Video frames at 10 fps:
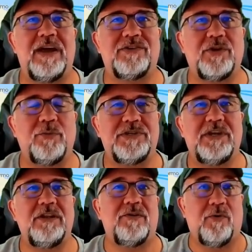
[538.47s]
So we stayed
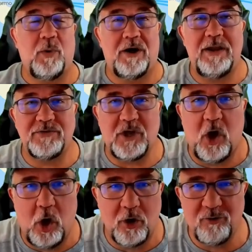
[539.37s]
there for a while, and it was
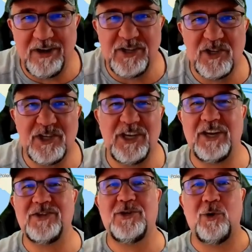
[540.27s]

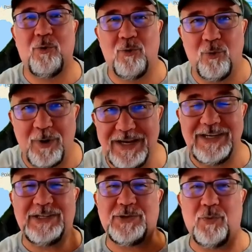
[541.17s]
106
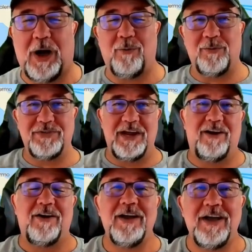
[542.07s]
degrees while we were there.
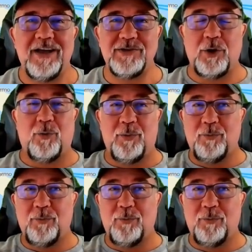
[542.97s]
So we